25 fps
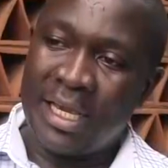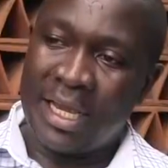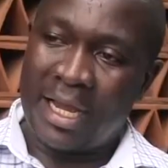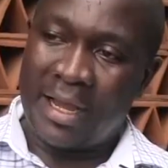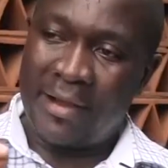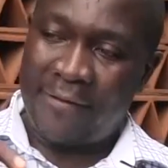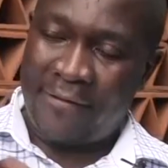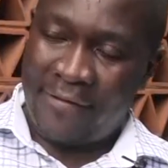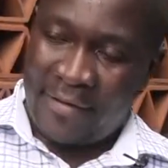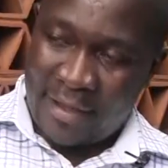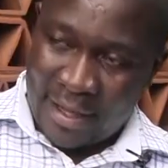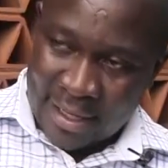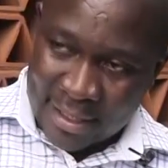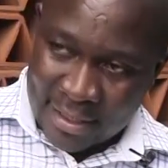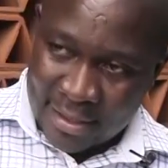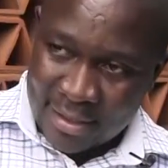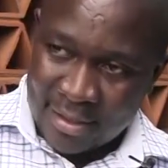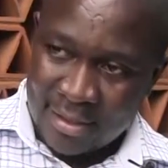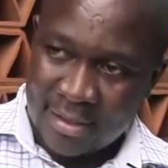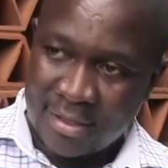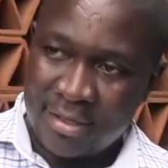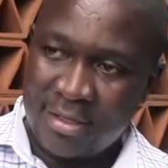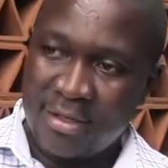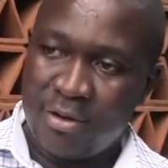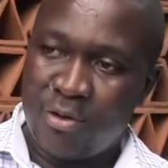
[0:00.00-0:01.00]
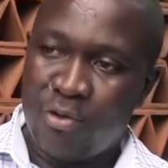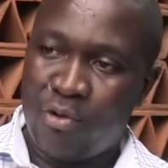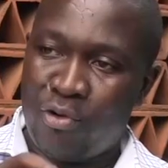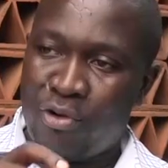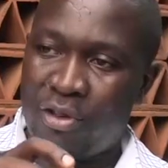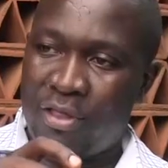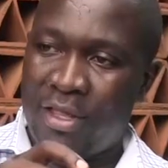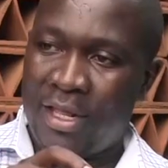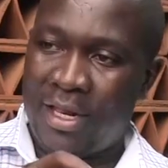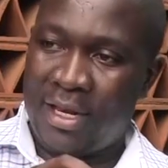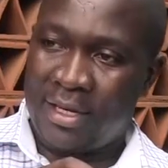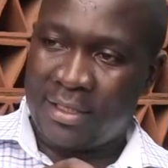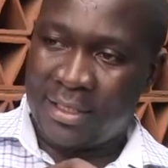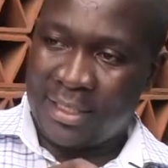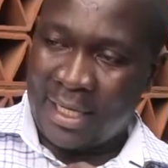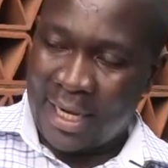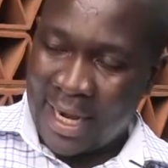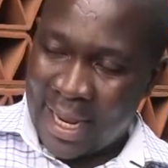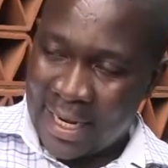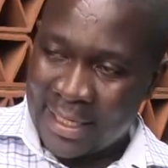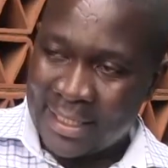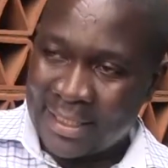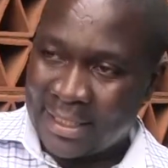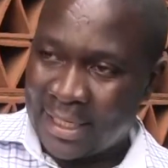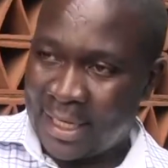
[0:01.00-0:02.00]
a caveat on the
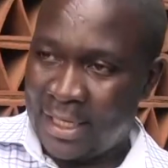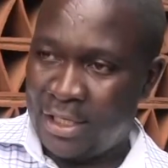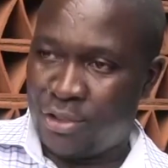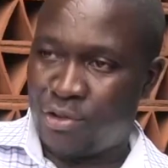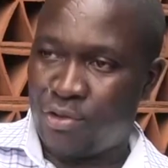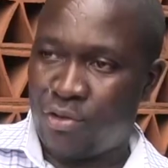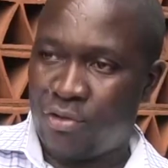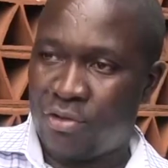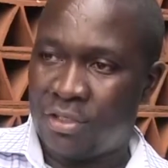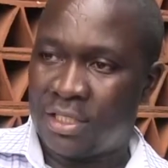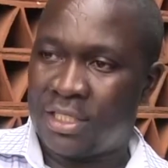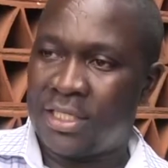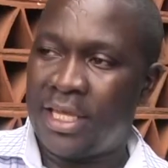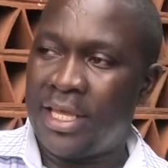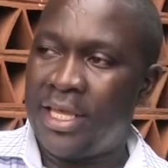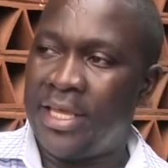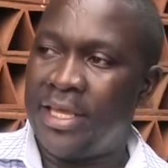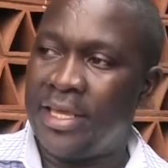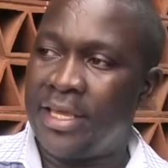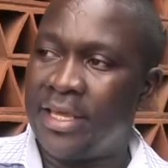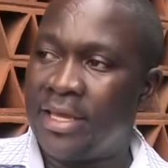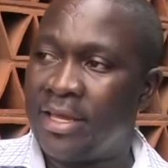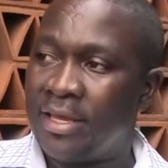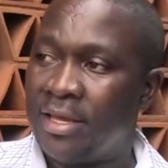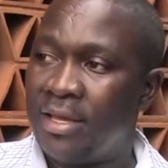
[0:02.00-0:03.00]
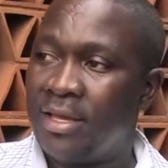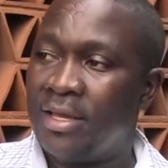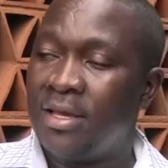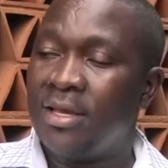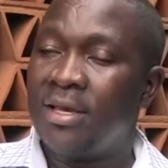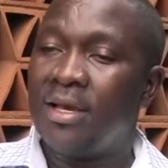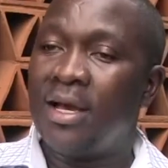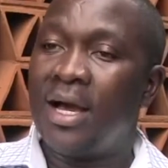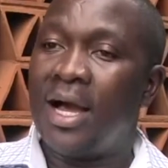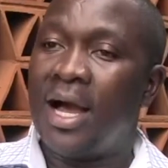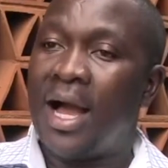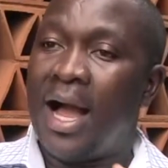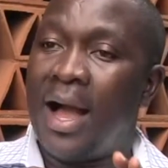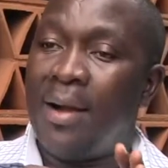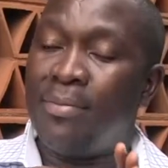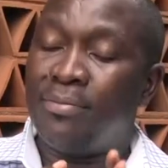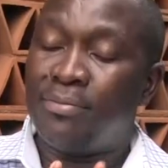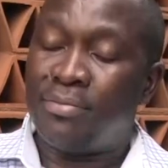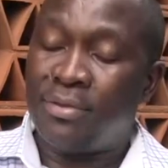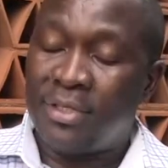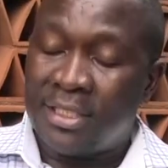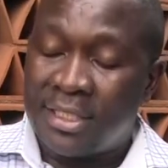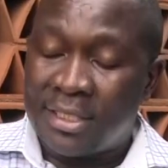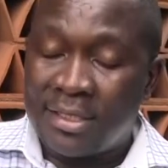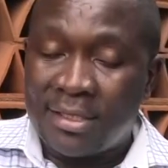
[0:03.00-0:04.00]
land title, saying,
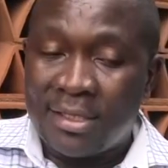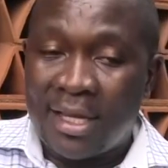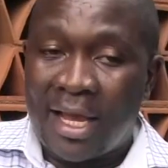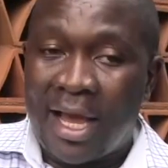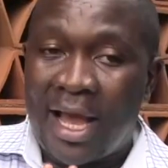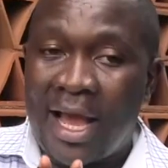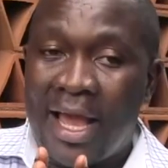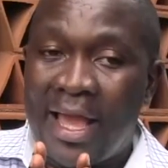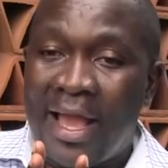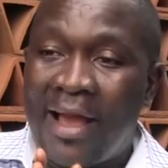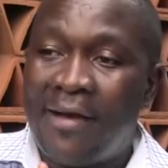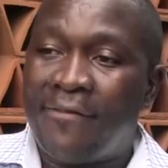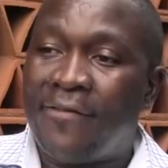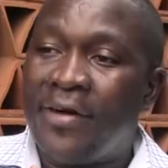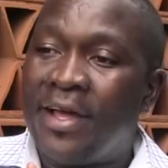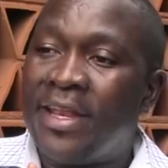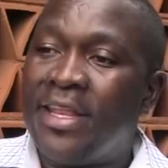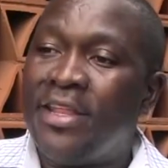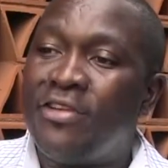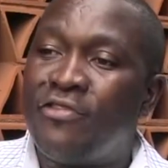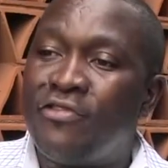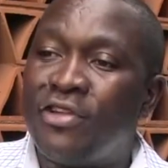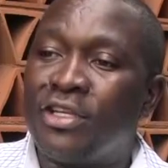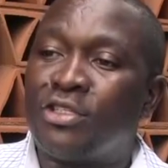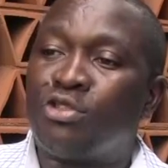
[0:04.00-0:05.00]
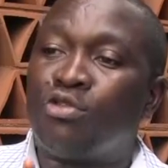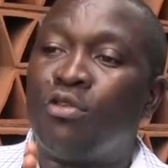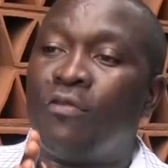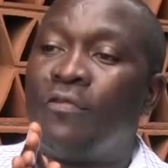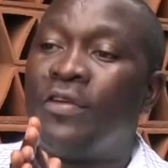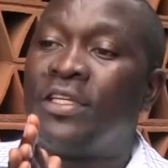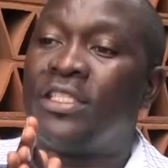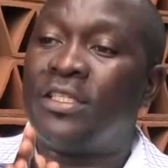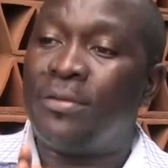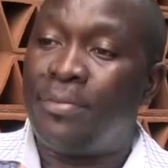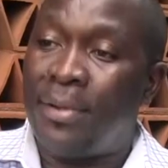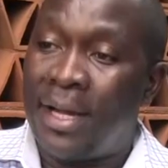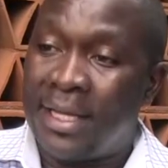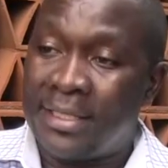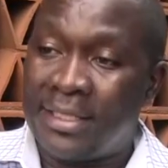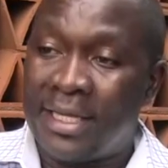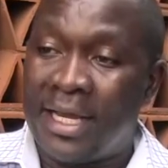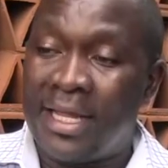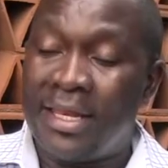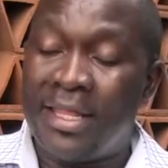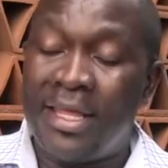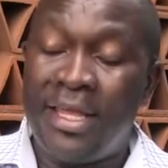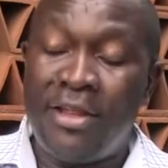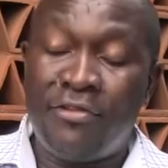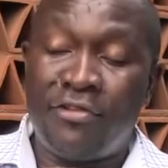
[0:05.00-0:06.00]
I have an interest of a chibanja,
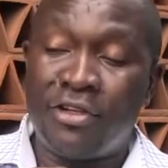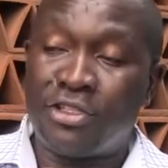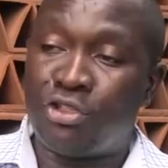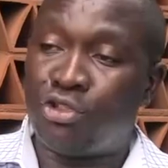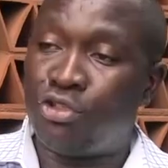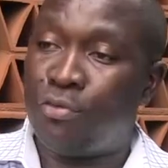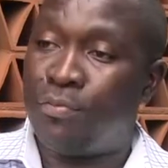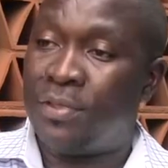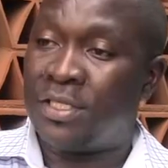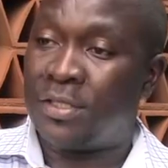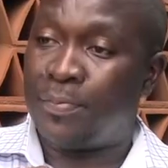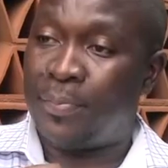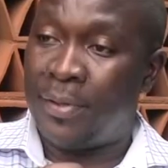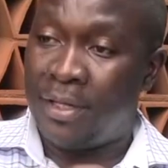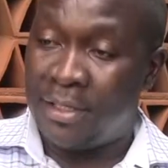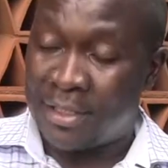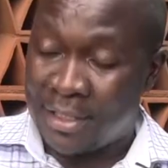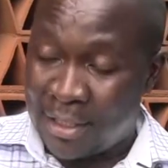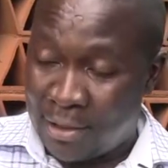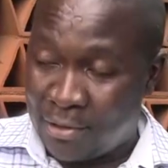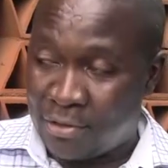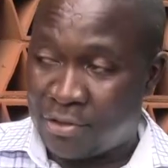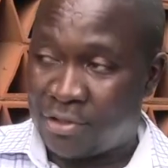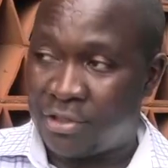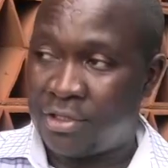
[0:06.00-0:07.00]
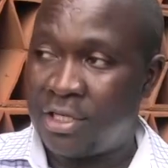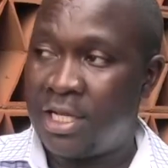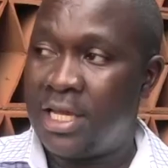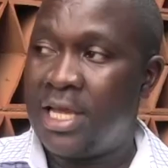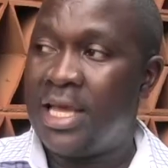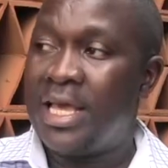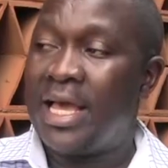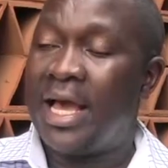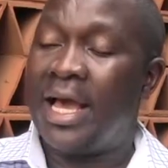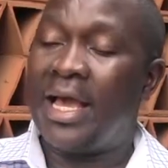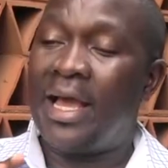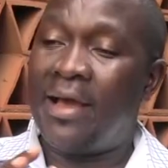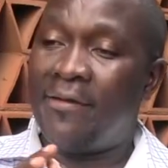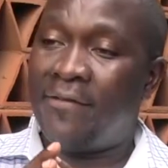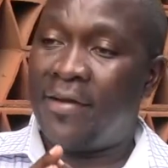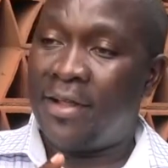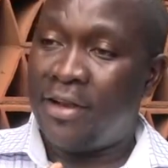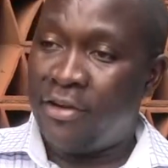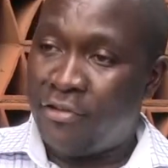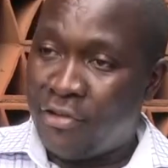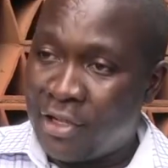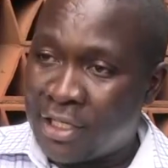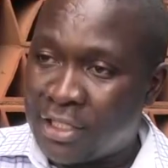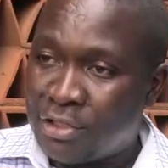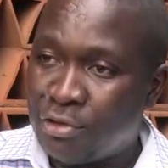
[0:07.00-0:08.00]
and the interest should be spelled out. I have an
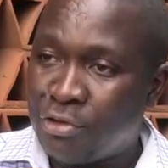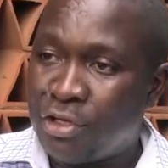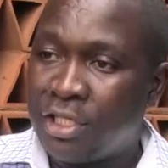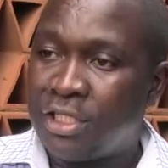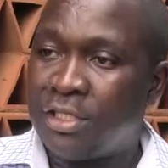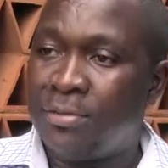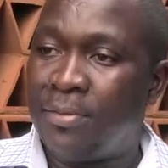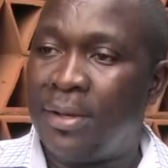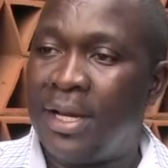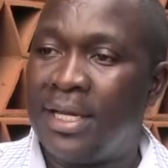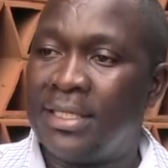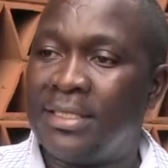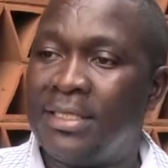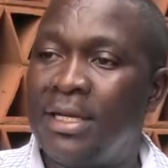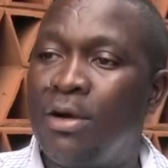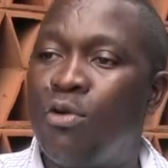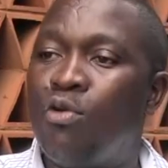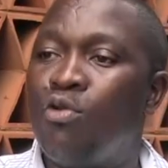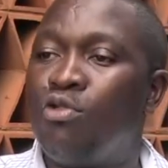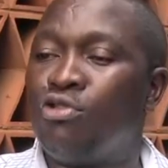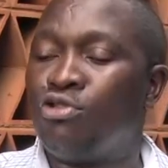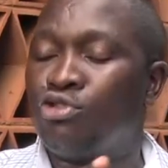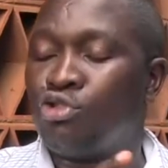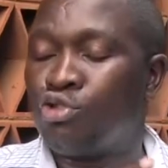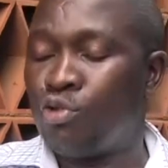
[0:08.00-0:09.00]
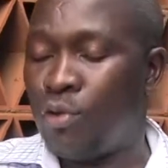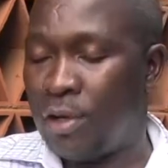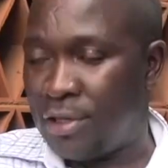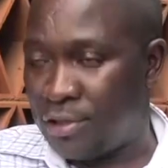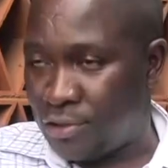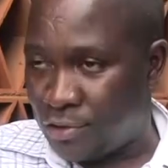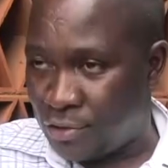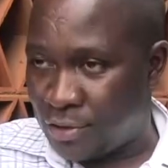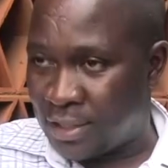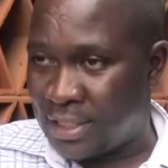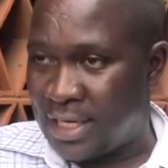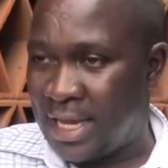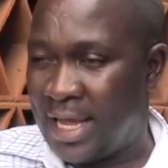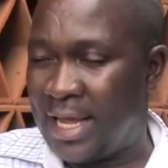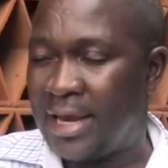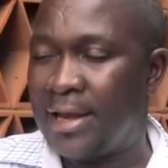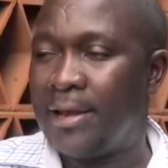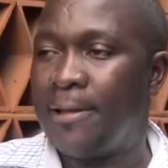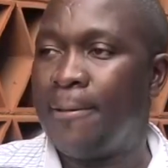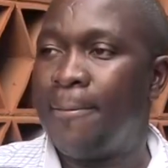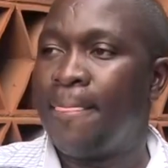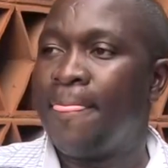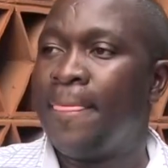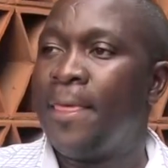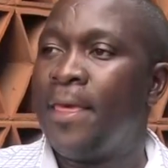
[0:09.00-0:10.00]
interest on a chibanja on so and so's land.
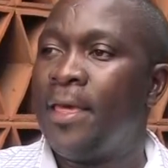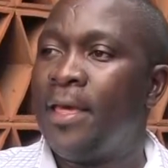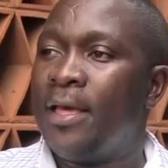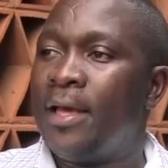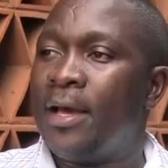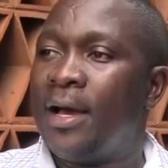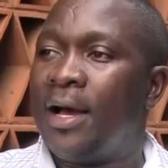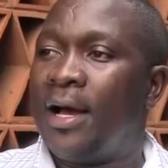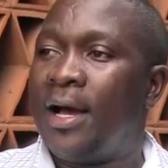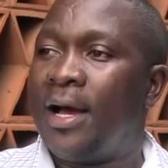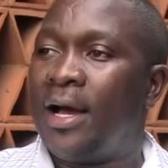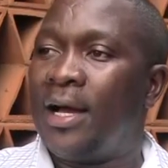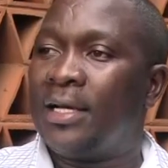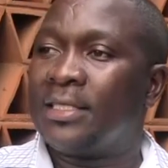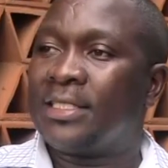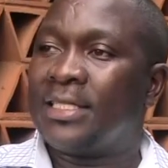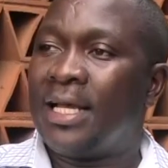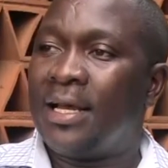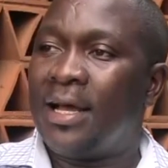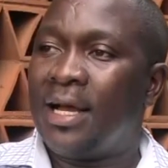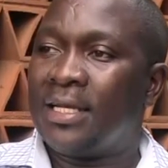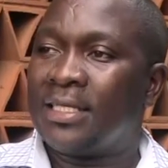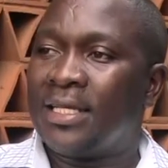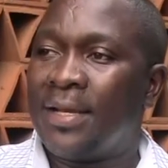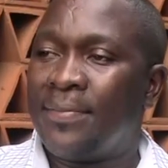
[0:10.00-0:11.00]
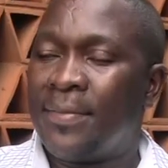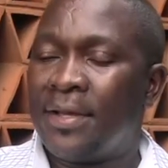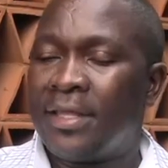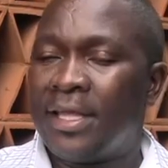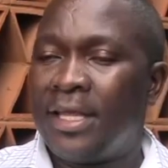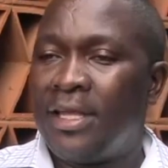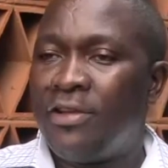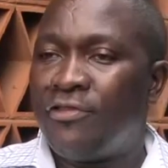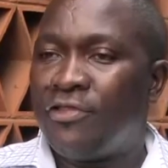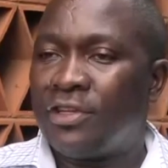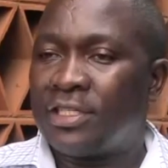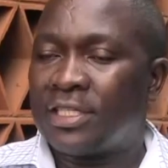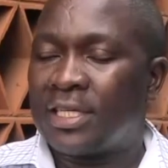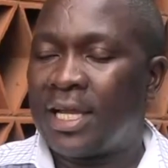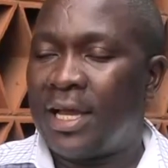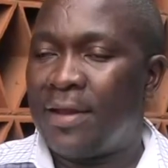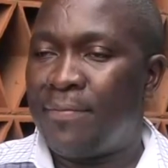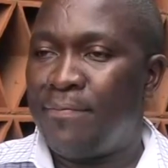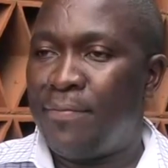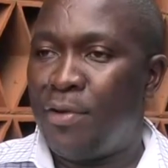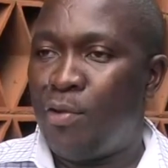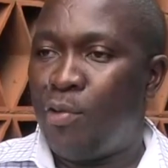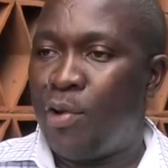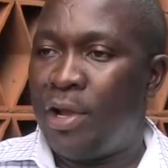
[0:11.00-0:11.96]
Some other interests can be